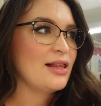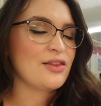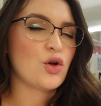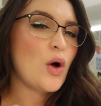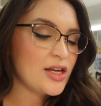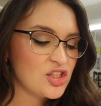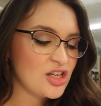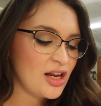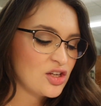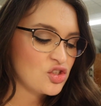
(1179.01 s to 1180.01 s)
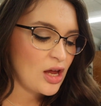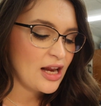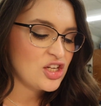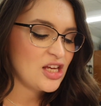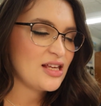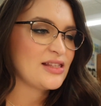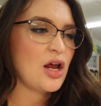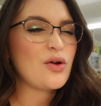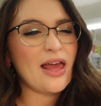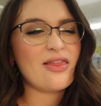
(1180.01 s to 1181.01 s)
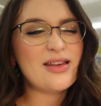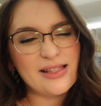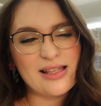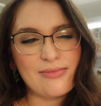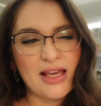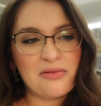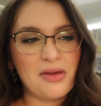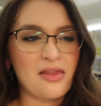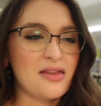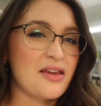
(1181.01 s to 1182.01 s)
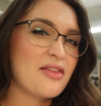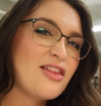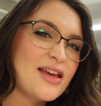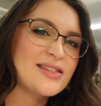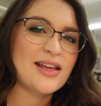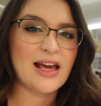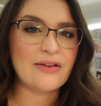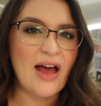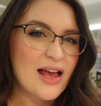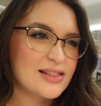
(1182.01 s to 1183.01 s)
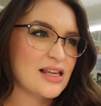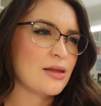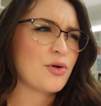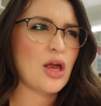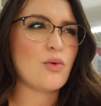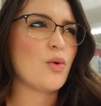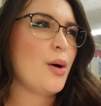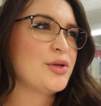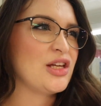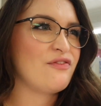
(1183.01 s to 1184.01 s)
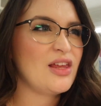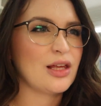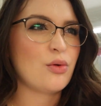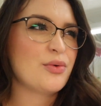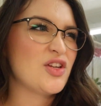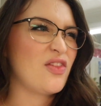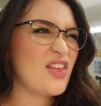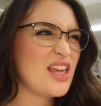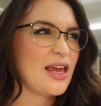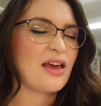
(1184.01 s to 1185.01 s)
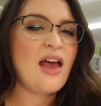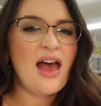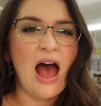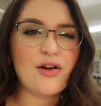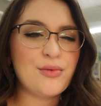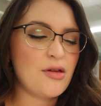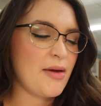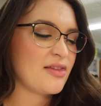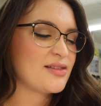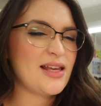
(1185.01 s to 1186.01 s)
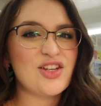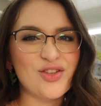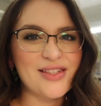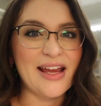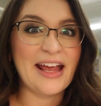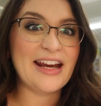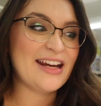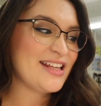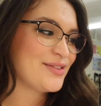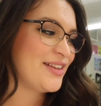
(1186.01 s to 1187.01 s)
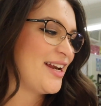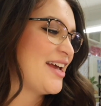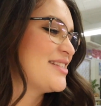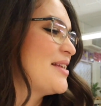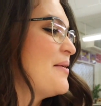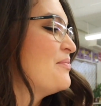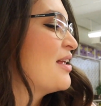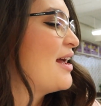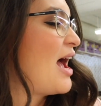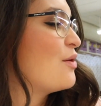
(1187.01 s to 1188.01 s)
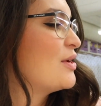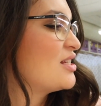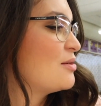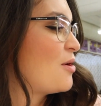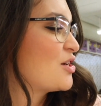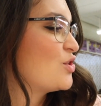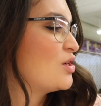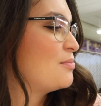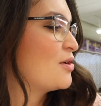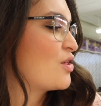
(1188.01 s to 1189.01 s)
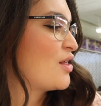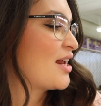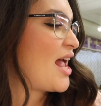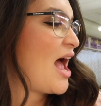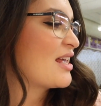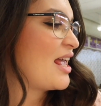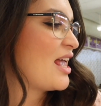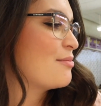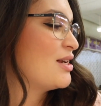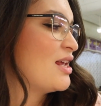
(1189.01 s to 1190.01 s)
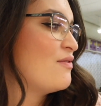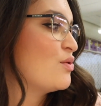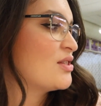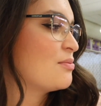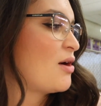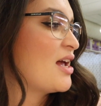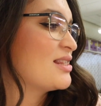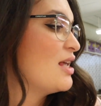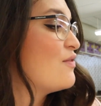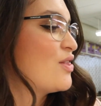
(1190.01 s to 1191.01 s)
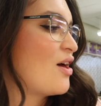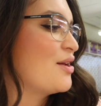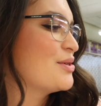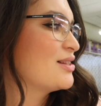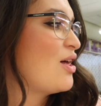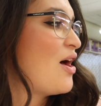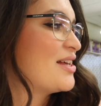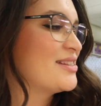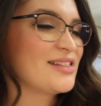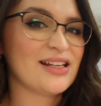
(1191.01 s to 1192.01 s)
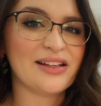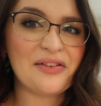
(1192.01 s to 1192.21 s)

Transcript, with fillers: the questioning strategies and, okay, this is making me think this, and kind of asking them, okay, well, what was she feeling? What was she thinking? How can we make this interesting? And it is really nice. I went to the park to read a book, then a cat came and Evie was surprised. Evie thought it was lost.